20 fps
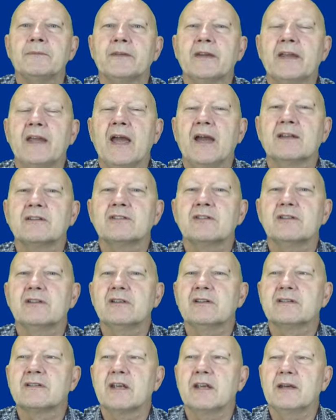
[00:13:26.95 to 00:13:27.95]
The answer
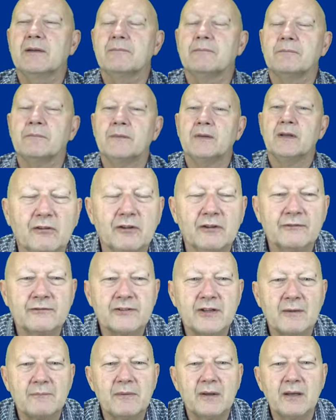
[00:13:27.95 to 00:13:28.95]
is Him. If
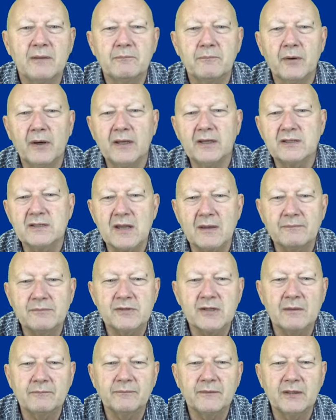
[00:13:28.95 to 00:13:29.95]
somebody brings up
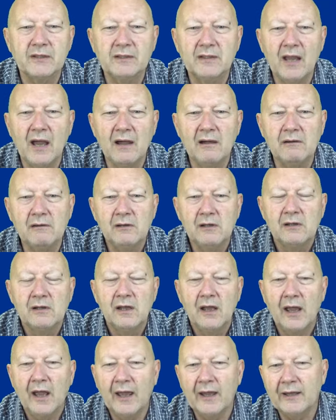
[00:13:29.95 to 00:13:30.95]
something now
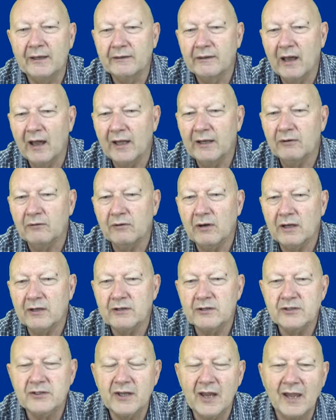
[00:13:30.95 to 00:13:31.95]
and I don't
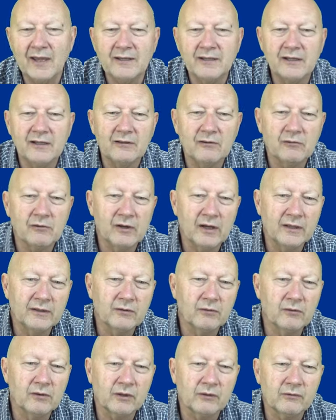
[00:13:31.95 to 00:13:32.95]
understand it or I
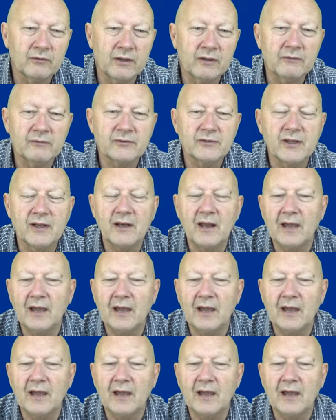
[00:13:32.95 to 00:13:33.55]
don't agree with it,